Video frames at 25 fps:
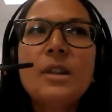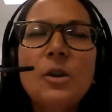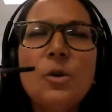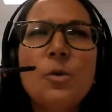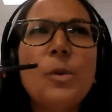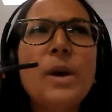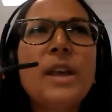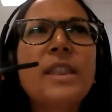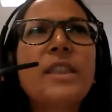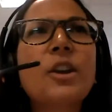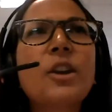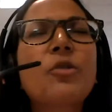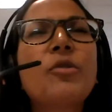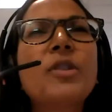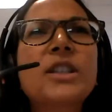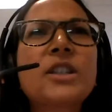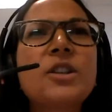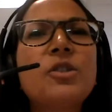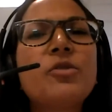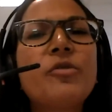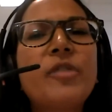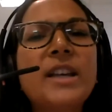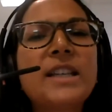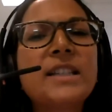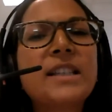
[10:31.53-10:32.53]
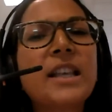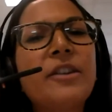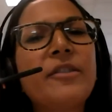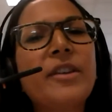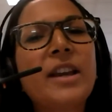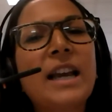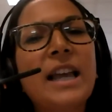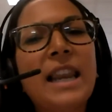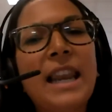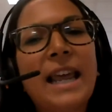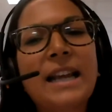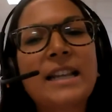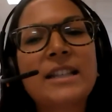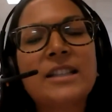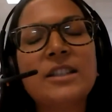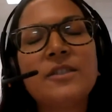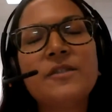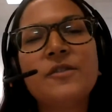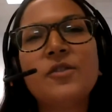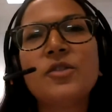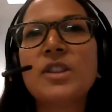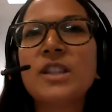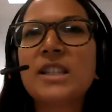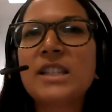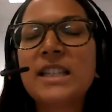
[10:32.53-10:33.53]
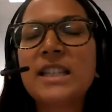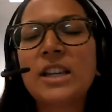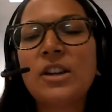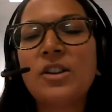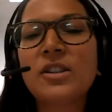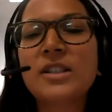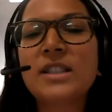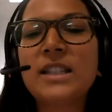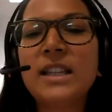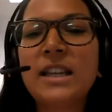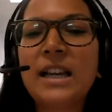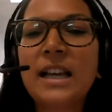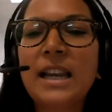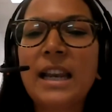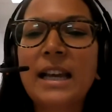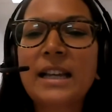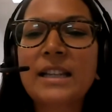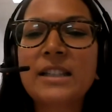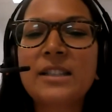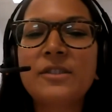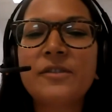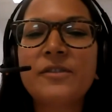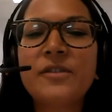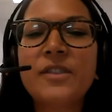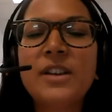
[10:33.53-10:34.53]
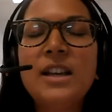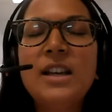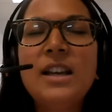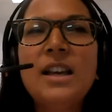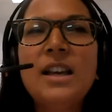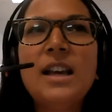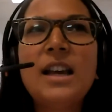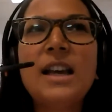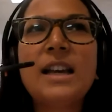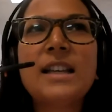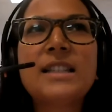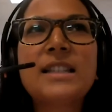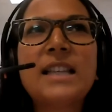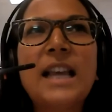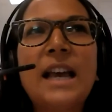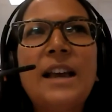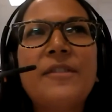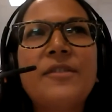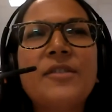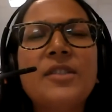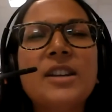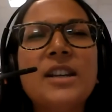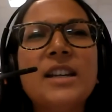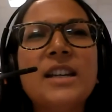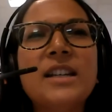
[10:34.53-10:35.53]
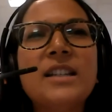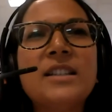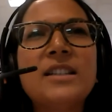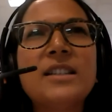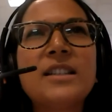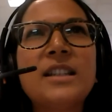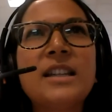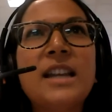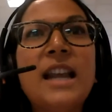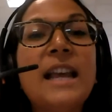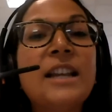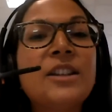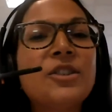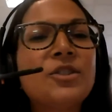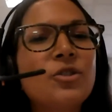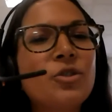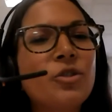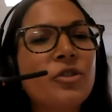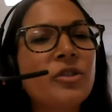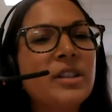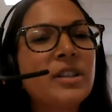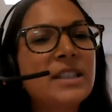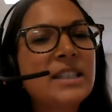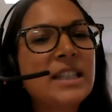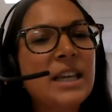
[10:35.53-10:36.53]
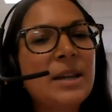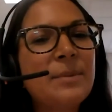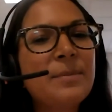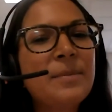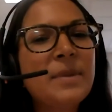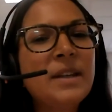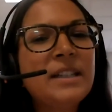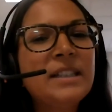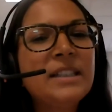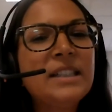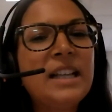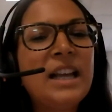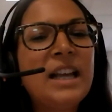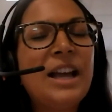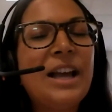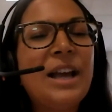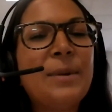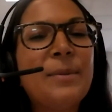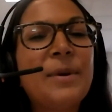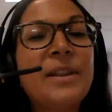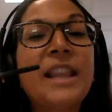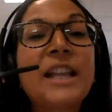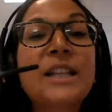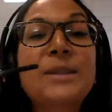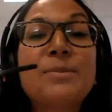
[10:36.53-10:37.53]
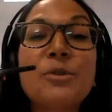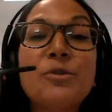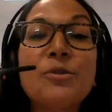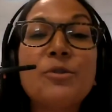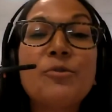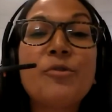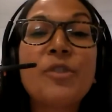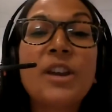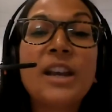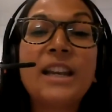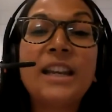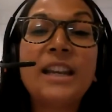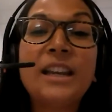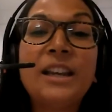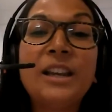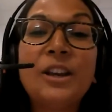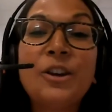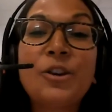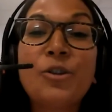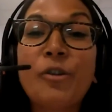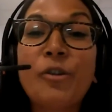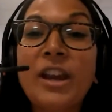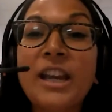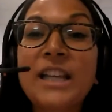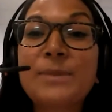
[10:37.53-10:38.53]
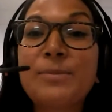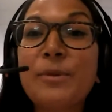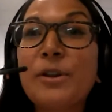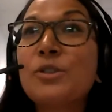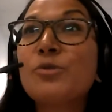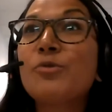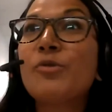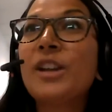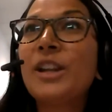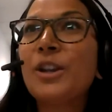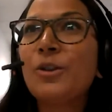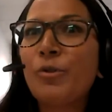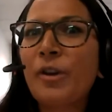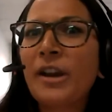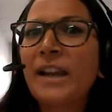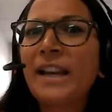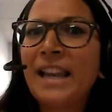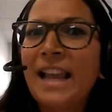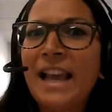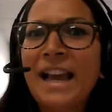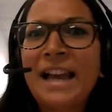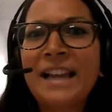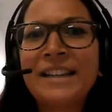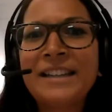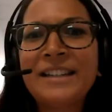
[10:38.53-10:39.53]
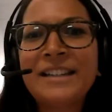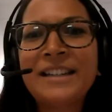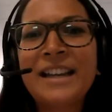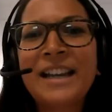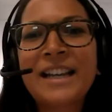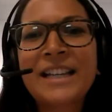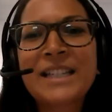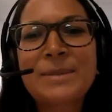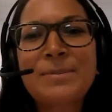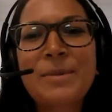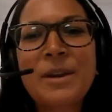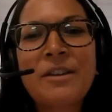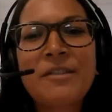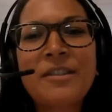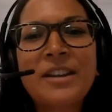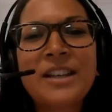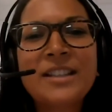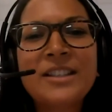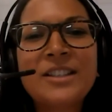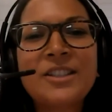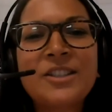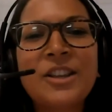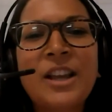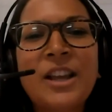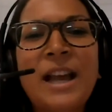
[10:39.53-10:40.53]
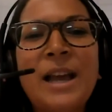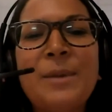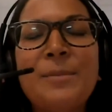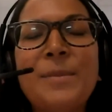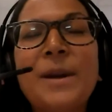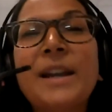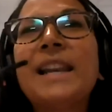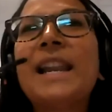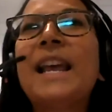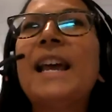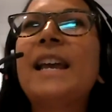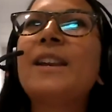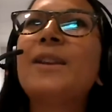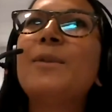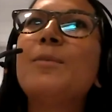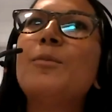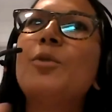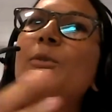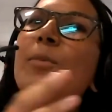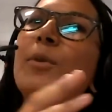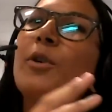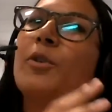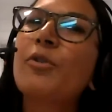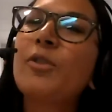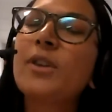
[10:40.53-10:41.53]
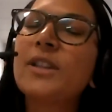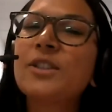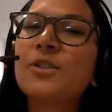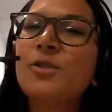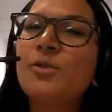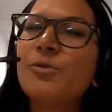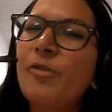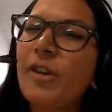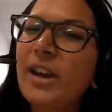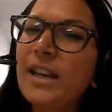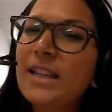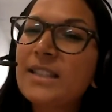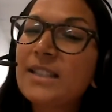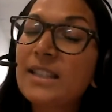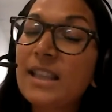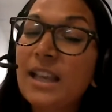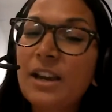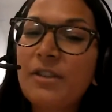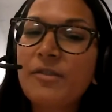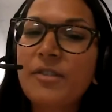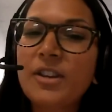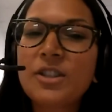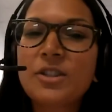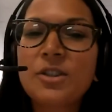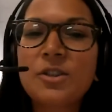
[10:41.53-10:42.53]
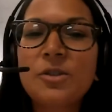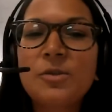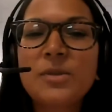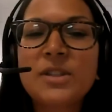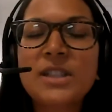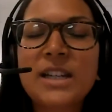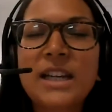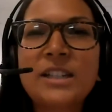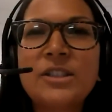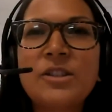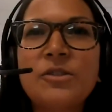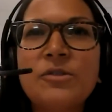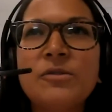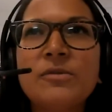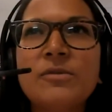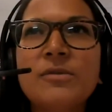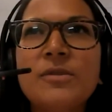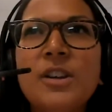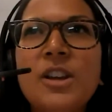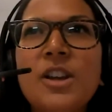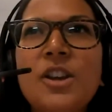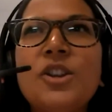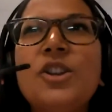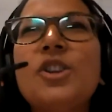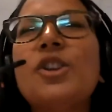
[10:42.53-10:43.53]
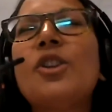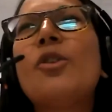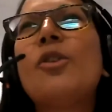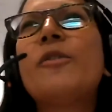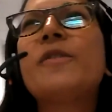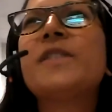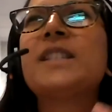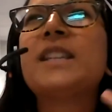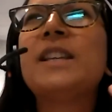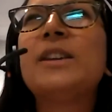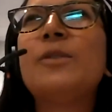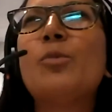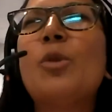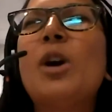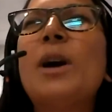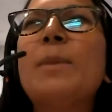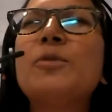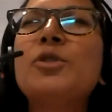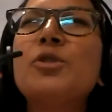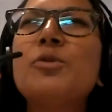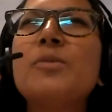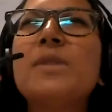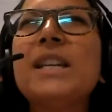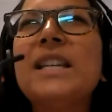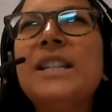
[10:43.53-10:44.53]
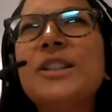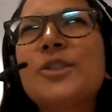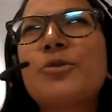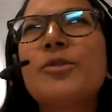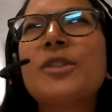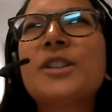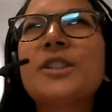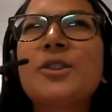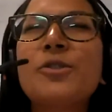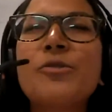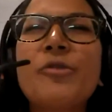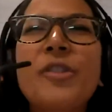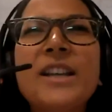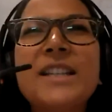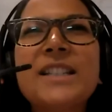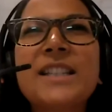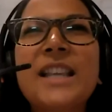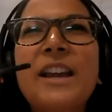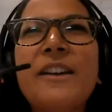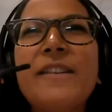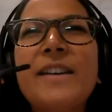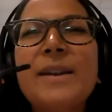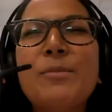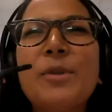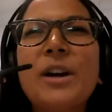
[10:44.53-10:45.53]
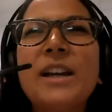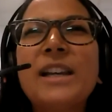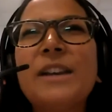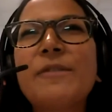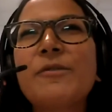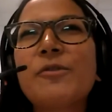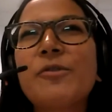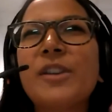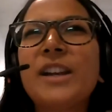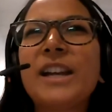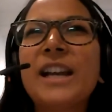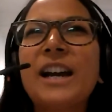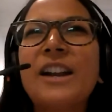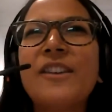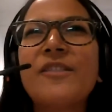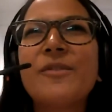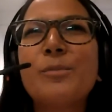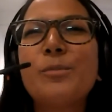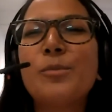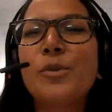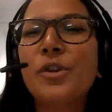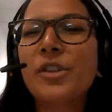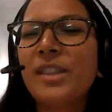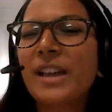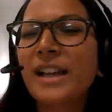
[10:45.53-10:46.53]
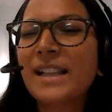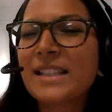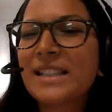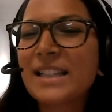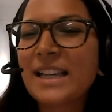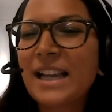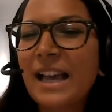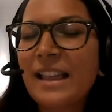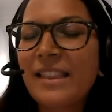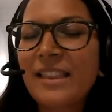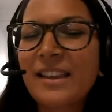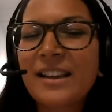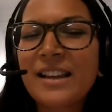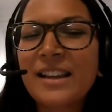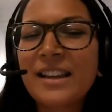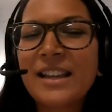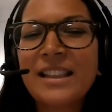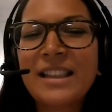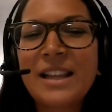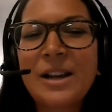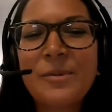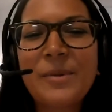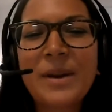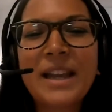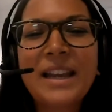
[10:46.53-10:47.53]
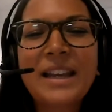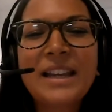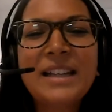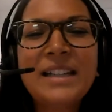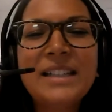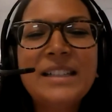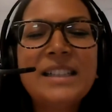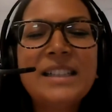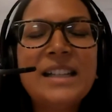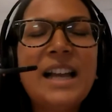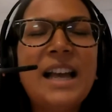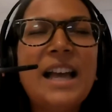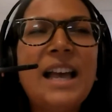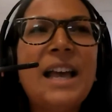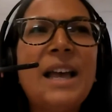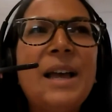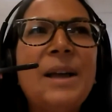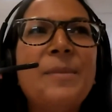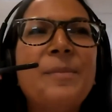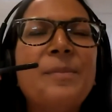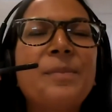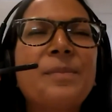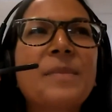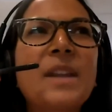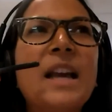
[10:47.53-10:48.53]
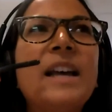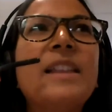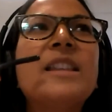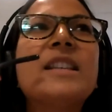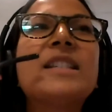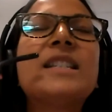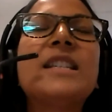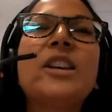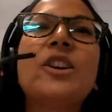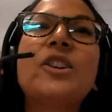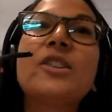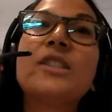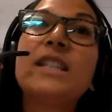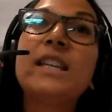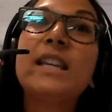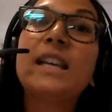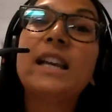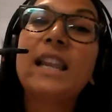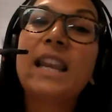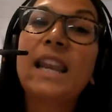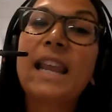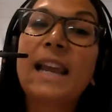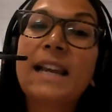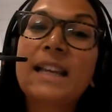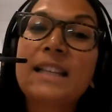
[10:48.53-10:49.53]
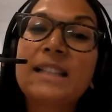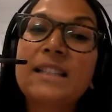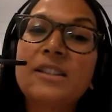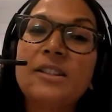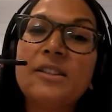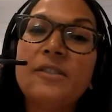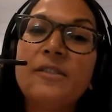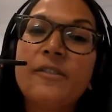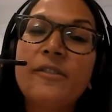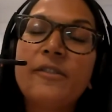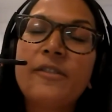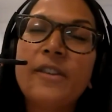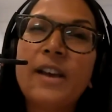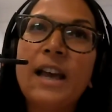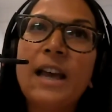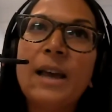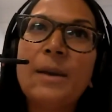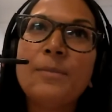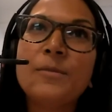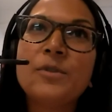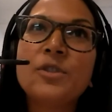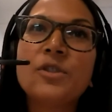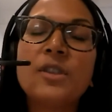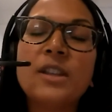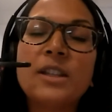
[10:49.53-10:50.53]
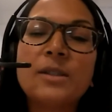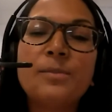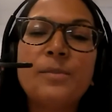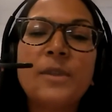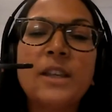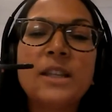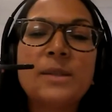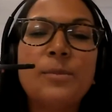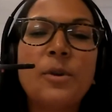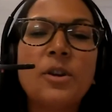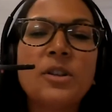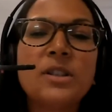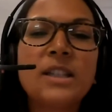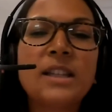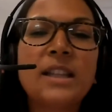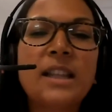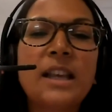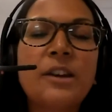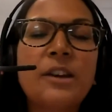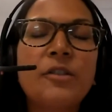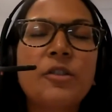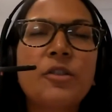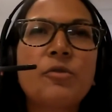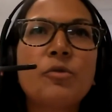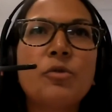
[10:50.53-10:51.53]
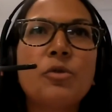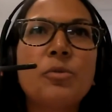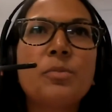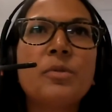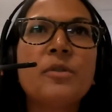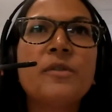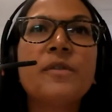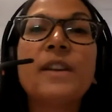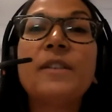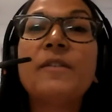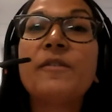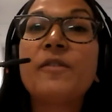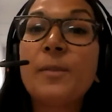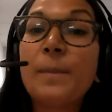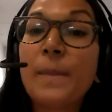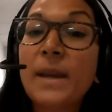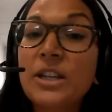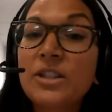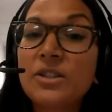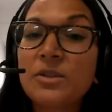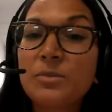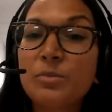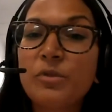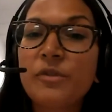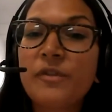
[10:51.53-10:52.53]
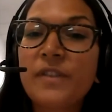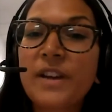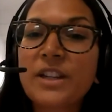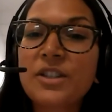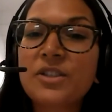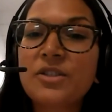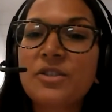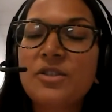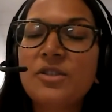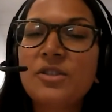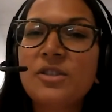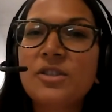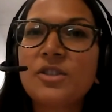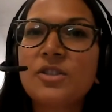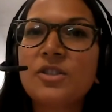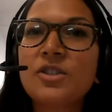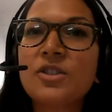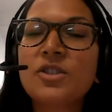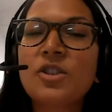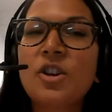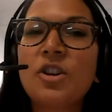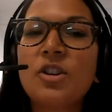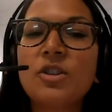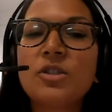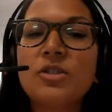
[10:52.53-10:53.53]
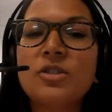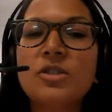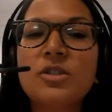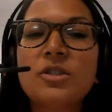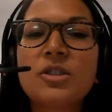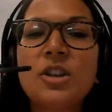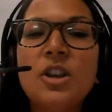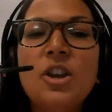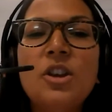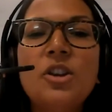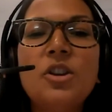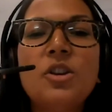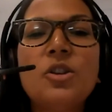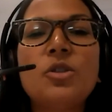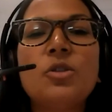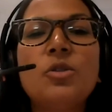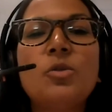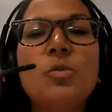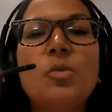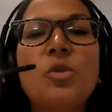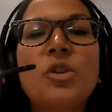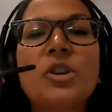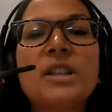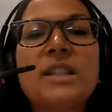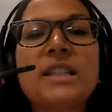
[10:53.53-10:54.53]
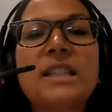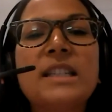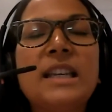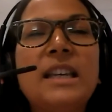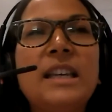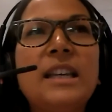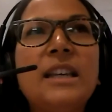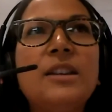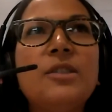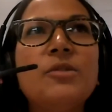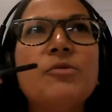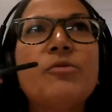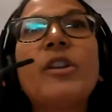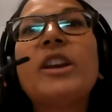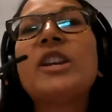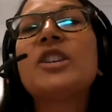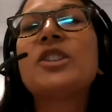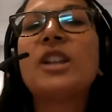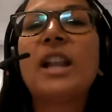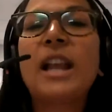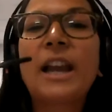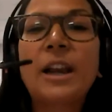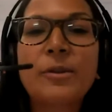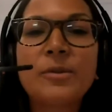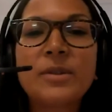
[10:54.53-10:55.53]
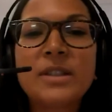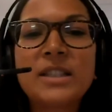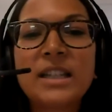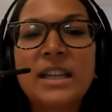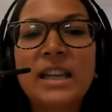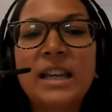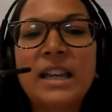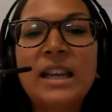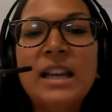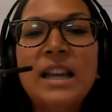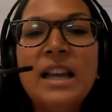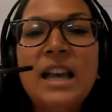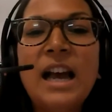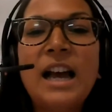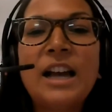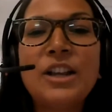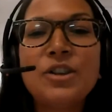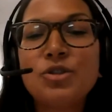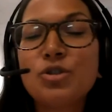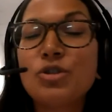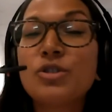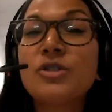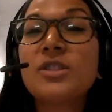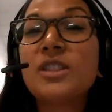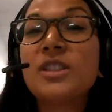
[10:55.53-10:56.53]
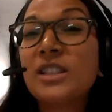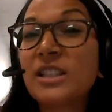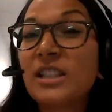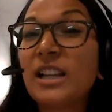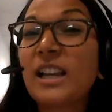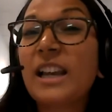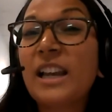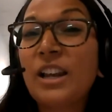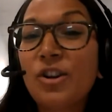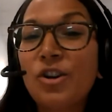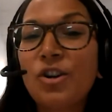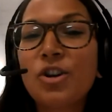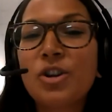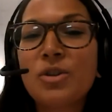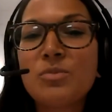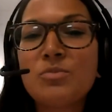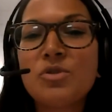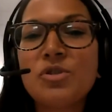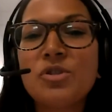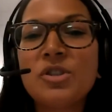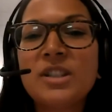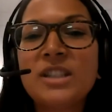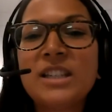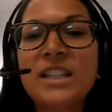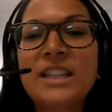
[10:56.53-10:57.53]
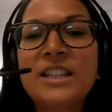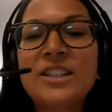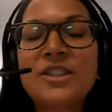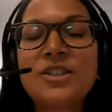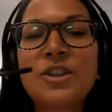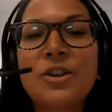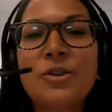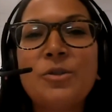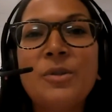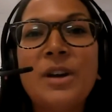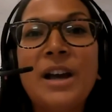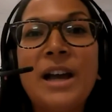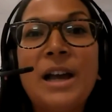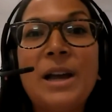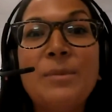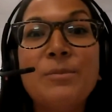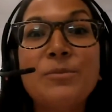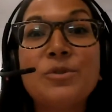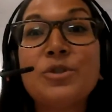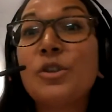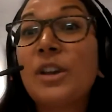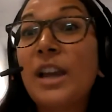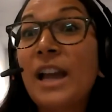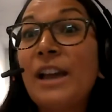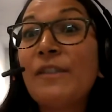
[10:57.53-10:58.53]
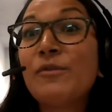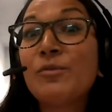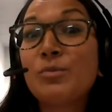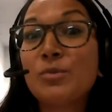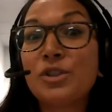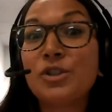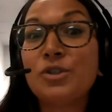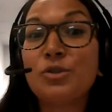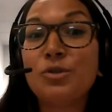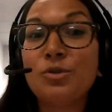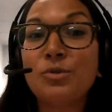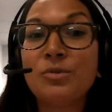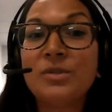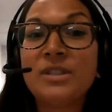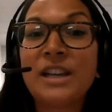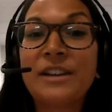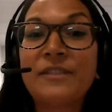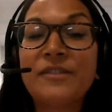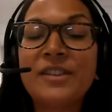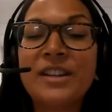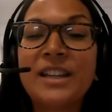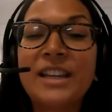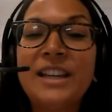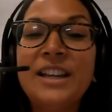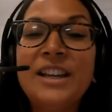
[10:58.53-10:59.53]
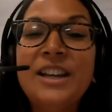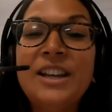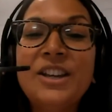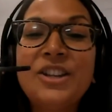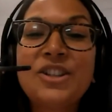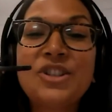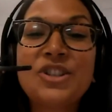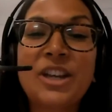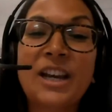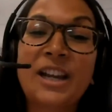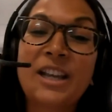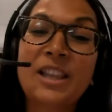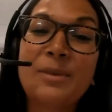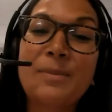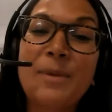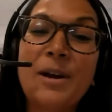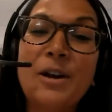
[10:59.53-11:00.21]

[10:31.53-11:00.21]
where the Critical Race Theory Collective, or the CRT Collective, are serving as an editorial team. And that's been a really great experience, really great learning experience, and learning more about critical race theory too, which I don't, obviously what I'm doing is critical race theory, but I never really kind of put that together in that way. And the CRT Collective, so this body, they're a group of information professionals and scholars who want to see racial equity and justice in our communities. So yeah, everybody do definitely check them